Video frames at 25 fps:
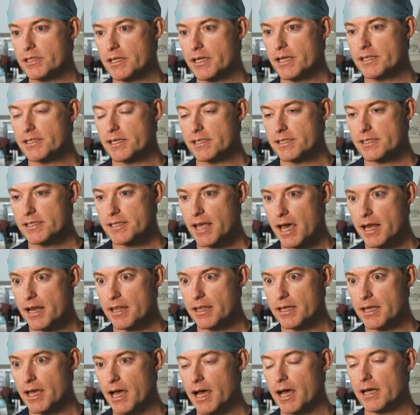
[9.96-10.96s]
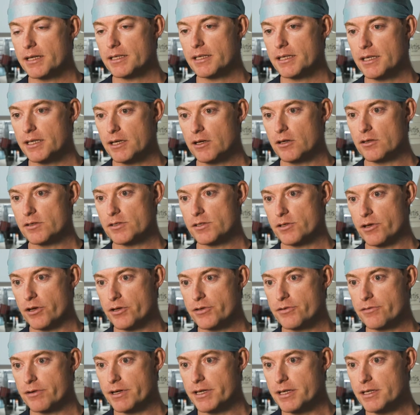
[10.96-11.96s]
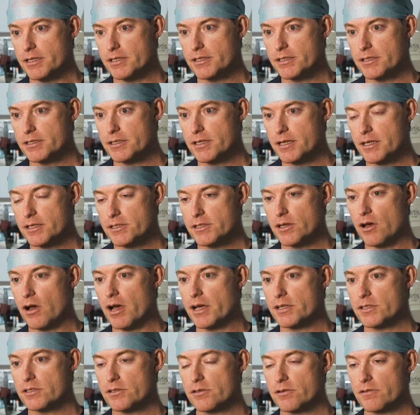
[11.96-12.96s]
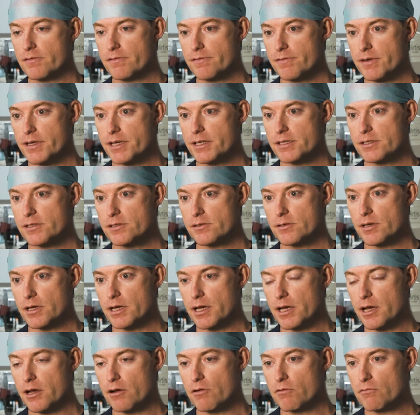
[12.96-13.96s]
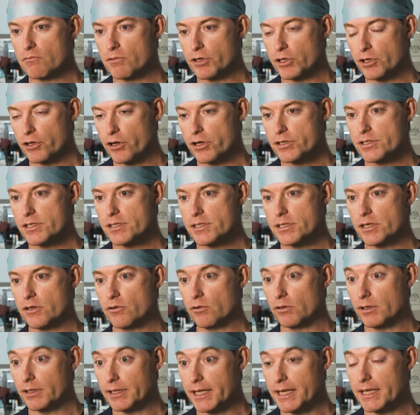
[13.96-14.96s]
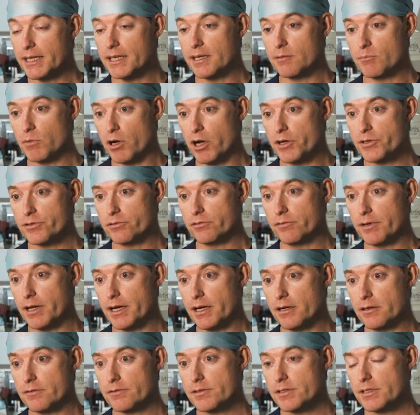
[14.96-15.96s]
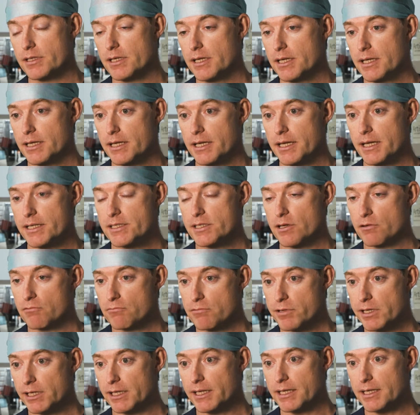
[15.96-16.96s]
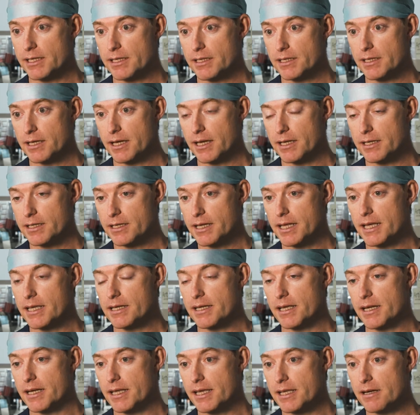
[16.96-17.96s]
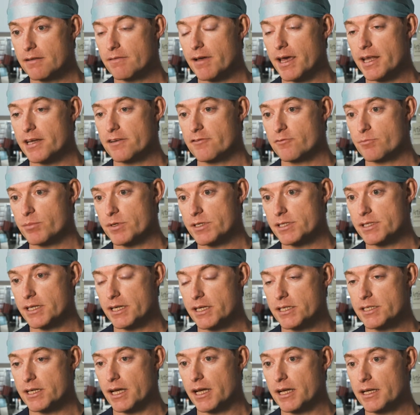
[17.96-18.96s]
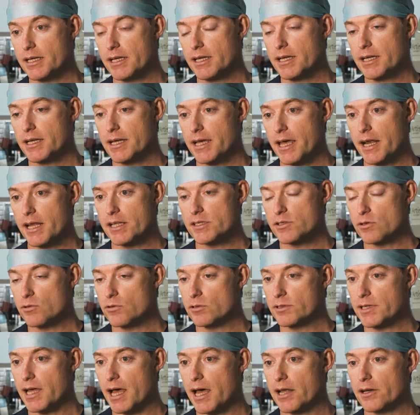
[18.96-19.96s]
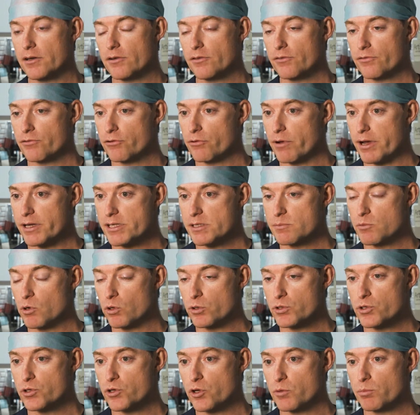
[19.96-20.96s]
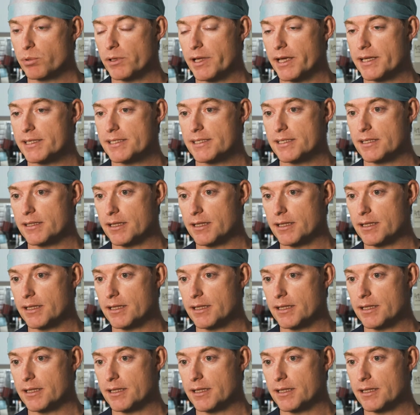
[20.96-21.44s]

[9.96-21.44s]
is a state-of-the-art keyhole surgery designed to fix regurgitant or leaking mitral valves. It's a really neat and innovative procedure, and it's all done through a small tube placed in